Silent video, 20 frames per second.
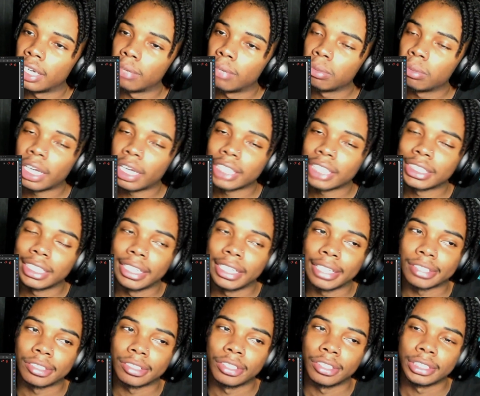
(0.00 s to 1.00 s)
Well, I'll say
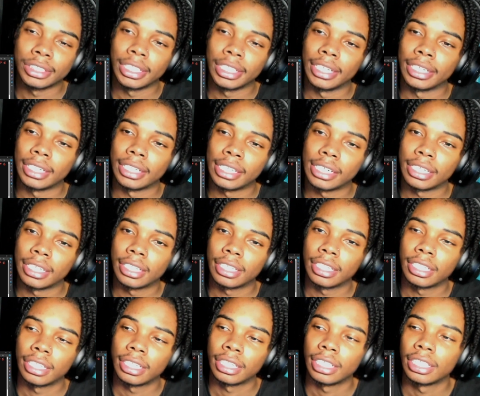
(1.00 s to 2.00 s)
next Thursday.
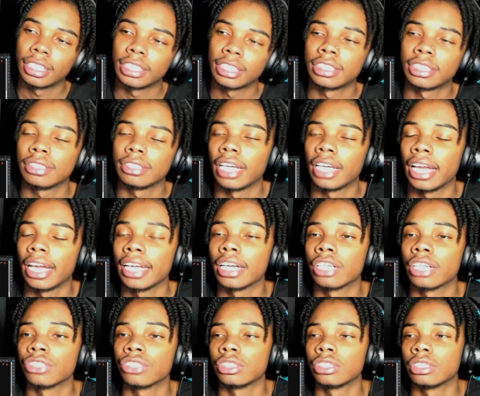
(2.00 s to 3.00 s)
Let's see,
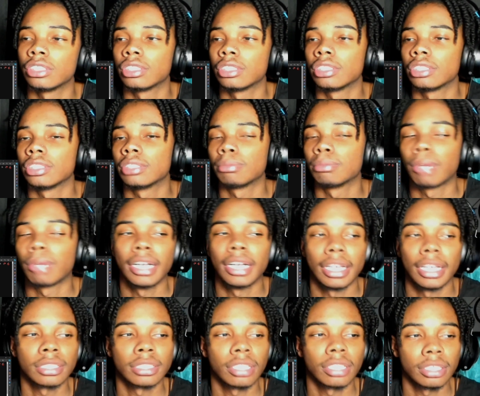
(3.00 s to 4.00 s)
800 by
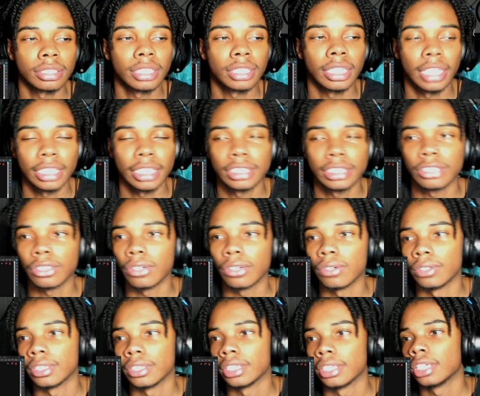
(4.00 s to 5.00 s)
next Thursday. That's the
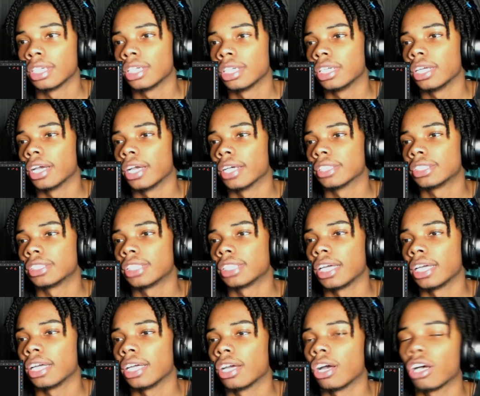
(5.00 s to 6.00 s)
goal. You know what I'm
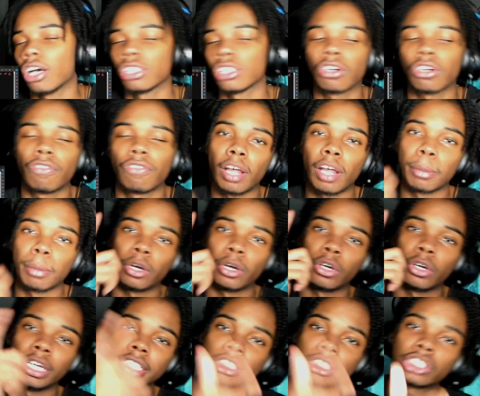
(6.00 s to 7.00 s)
saying? Also, go follow me on
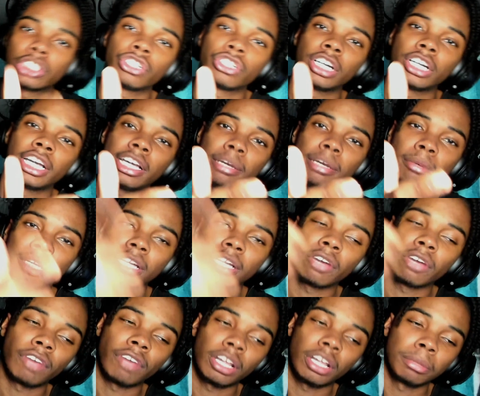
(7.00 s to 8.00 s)
Instagram and go
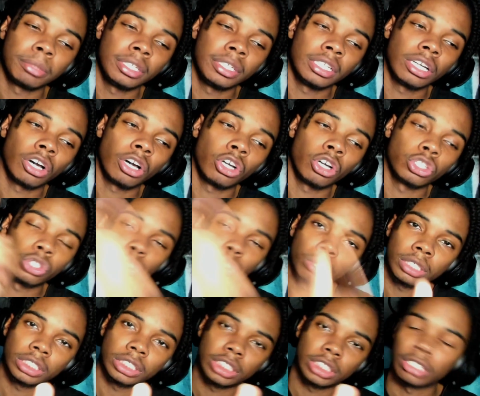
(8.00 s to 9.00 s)
follow me on
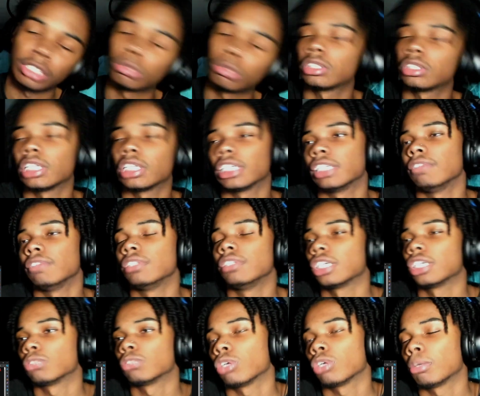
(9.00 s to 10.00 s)
Twitch at
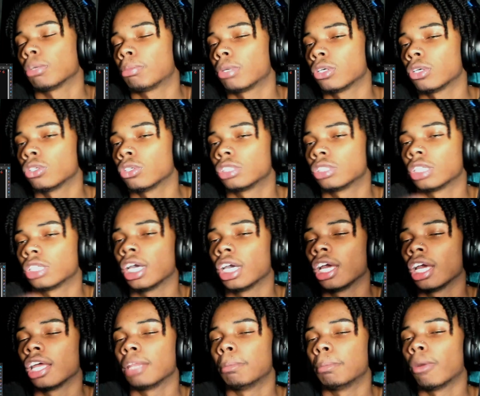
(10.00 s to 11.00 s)
twitch.tv/whatupbros.
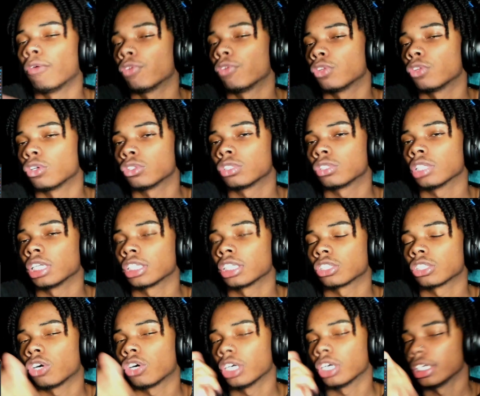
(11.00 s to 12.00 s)
Both of those links
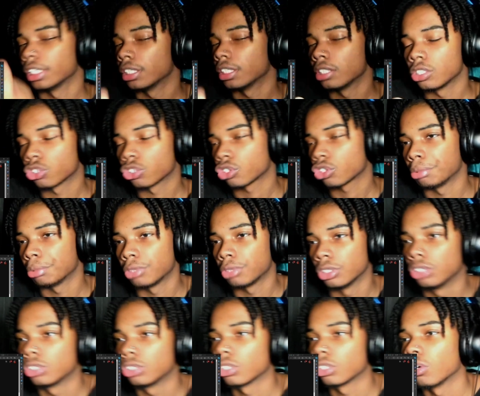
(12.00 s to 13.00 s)
are in the description.
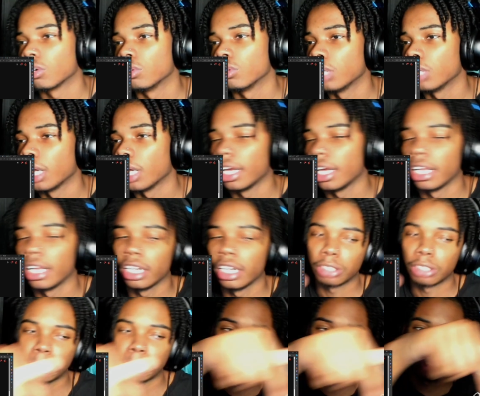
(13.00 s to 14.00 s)
So go do that. And it's
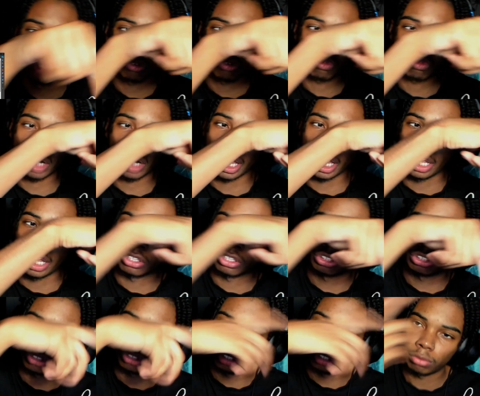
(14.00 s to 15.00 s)
spelled right here on the
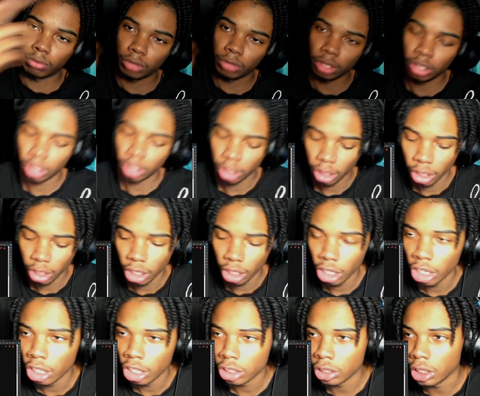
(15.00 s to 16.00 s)
screen for you.
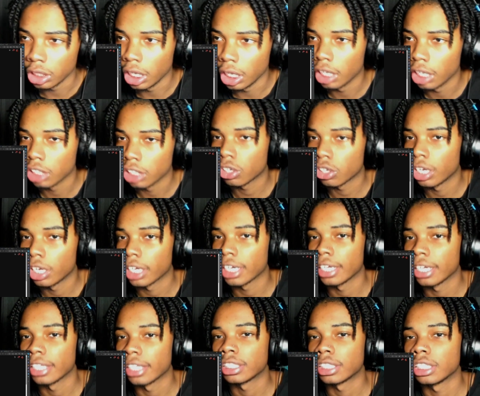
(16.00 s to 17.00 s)
So yeah, let's go ahead and
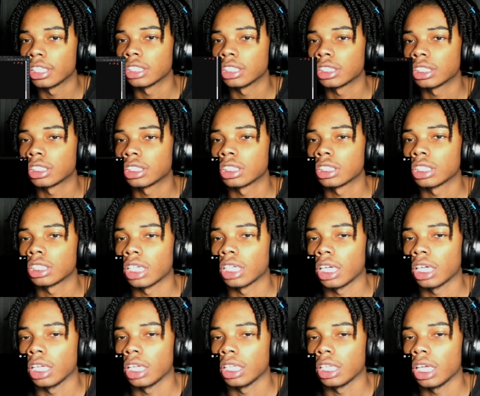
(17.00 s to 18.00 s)
get into this,
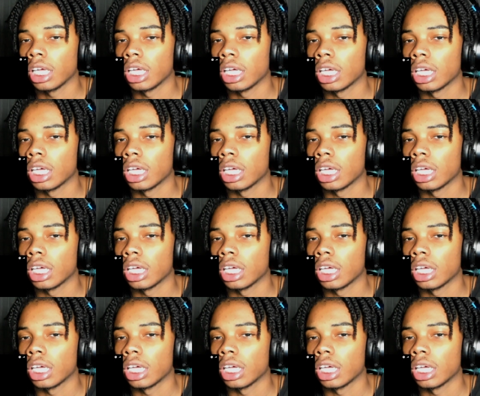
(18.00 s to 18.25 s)
and yeah.